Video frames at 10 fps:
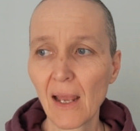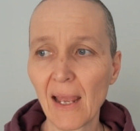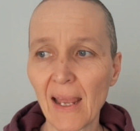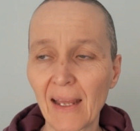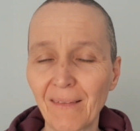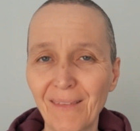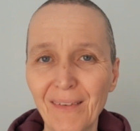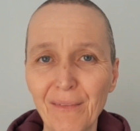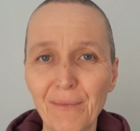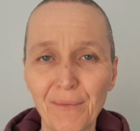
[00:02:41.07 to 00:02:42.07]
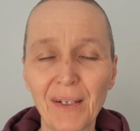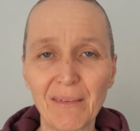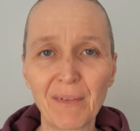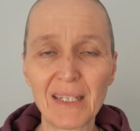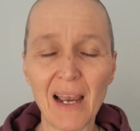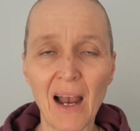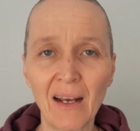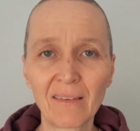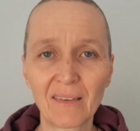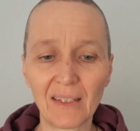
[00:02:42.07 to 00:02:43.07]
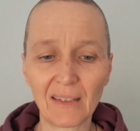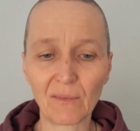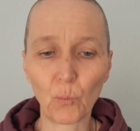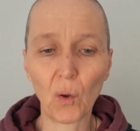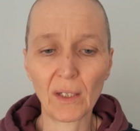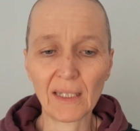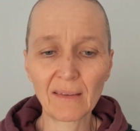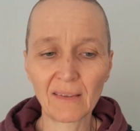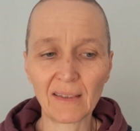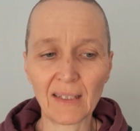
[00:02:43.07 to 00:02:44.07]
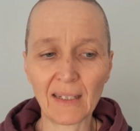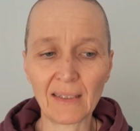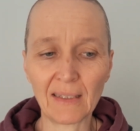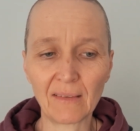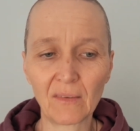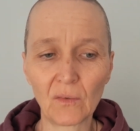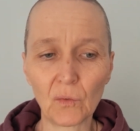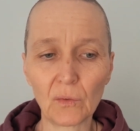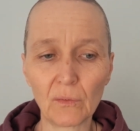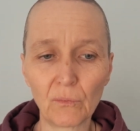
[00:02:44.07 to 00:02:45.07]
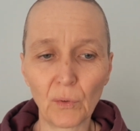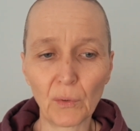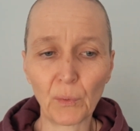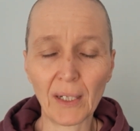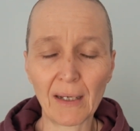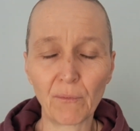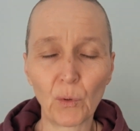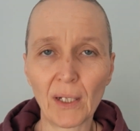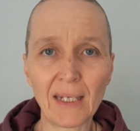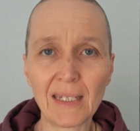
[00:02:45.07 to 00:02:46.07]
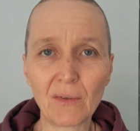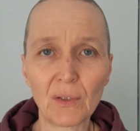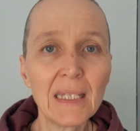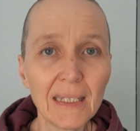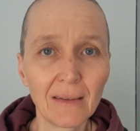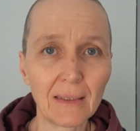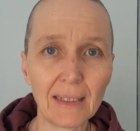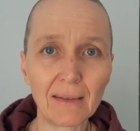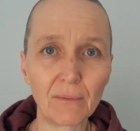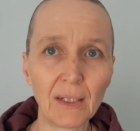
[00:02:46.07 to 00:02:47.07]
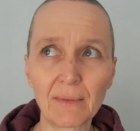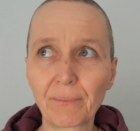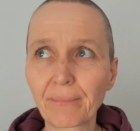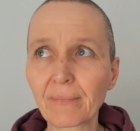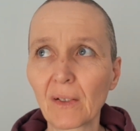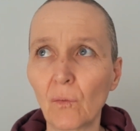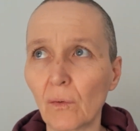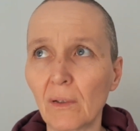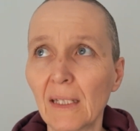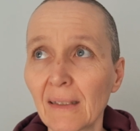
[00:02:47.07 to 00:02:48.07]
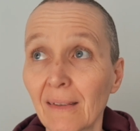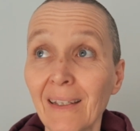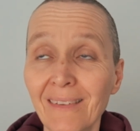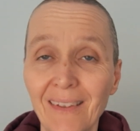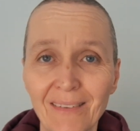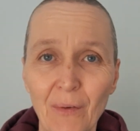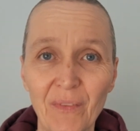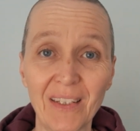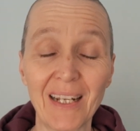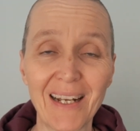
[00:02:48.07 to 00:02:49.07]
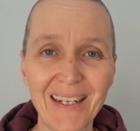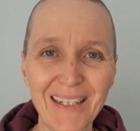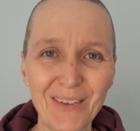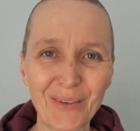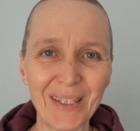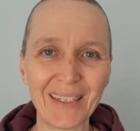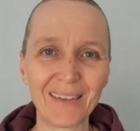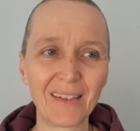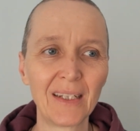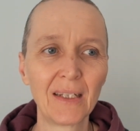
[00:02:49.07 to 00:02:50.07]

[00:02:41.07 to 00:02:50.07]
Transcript: And when you're asking is what is it that needs to what I need to heal then, right? Or is there something that I need to heal?